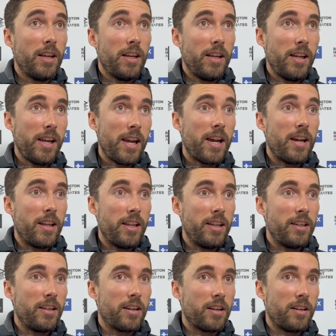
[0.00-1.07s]
Yeah, I
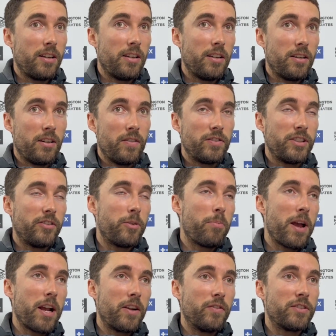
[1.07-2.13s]
think obviously off the back of